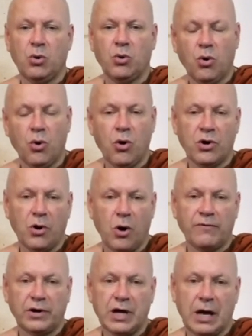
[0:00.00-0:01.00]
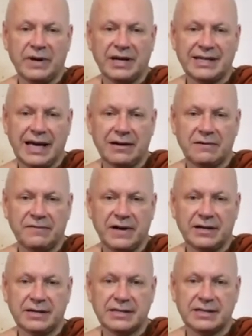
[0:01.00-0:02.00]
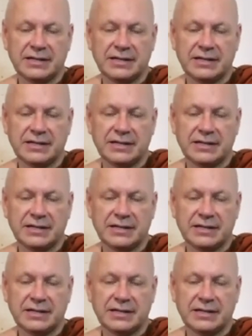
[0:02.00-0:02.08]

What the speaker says: or overcoming 10 fetters.